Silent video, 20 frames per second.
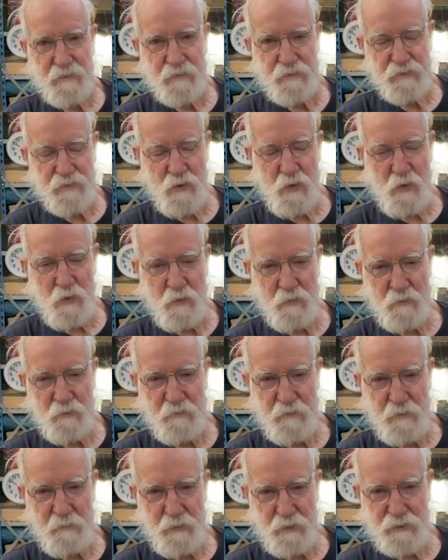So
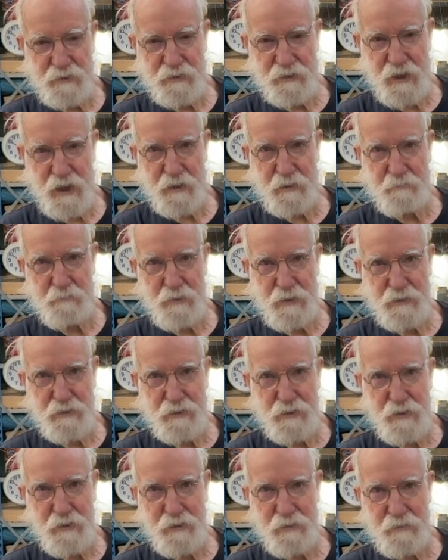we must thank
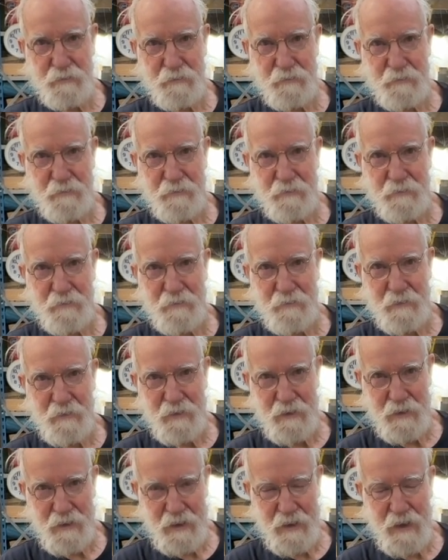Peter,
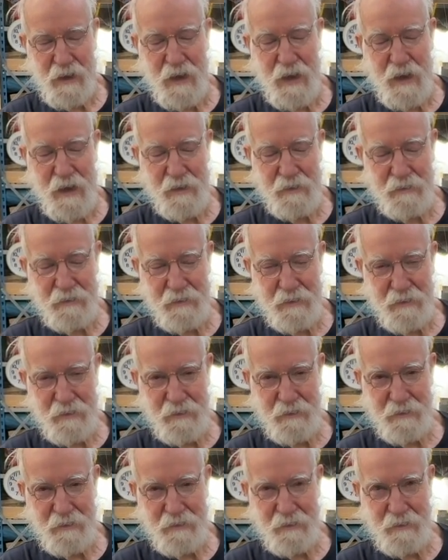and
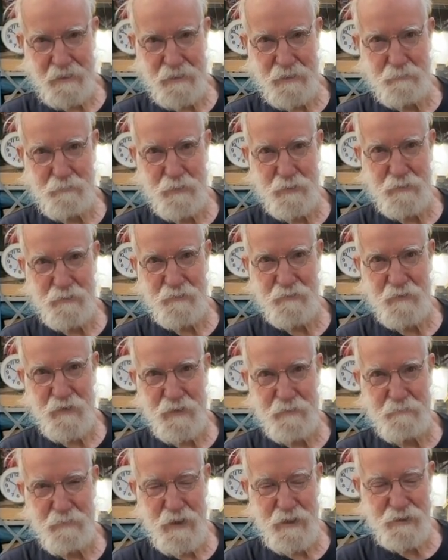he's been
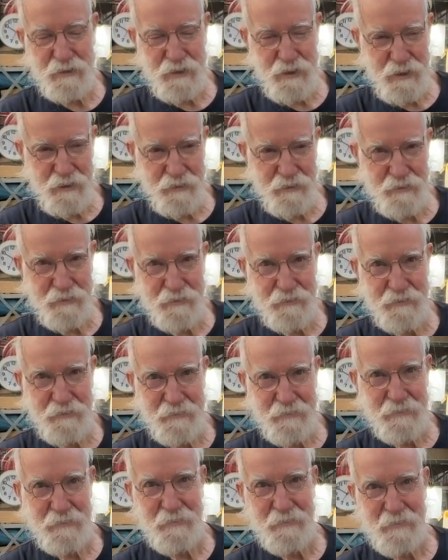very patient
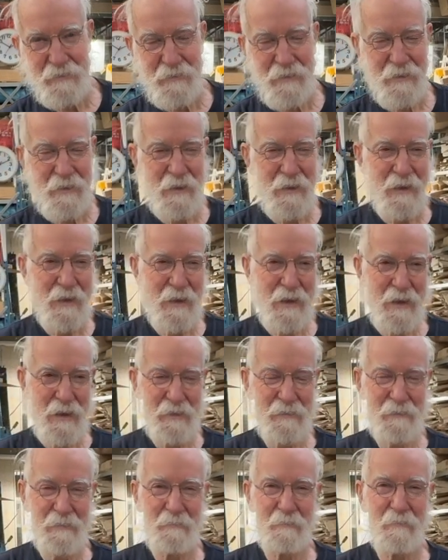
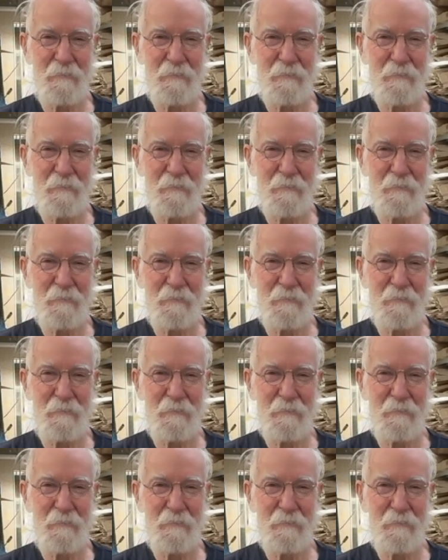and